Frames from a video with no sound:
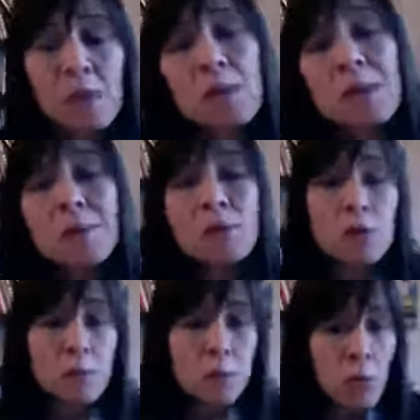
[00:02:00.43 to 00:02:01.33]
with people who
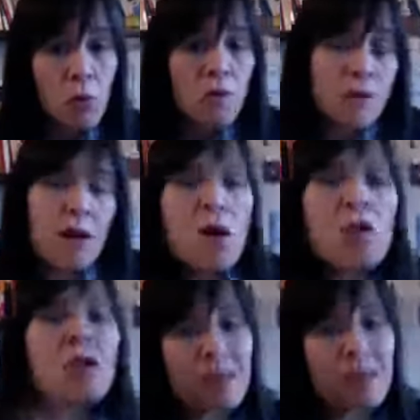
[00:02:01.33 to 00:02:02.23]
are poor that, oh
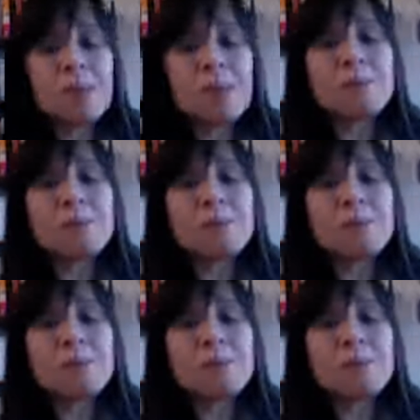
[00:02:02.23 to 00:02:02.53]
yeah, they make